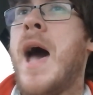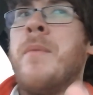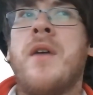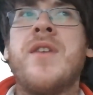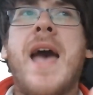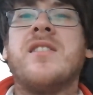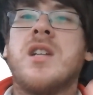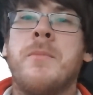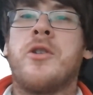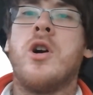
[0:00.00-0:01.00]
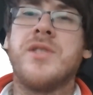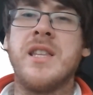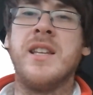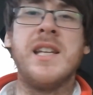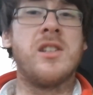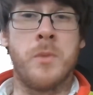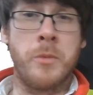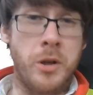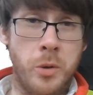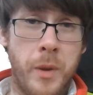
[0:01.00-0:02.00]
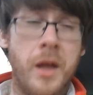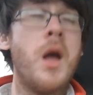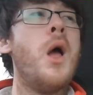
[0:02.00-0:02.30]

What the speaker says: I've yet to come across like the details of what I'm going to do with it.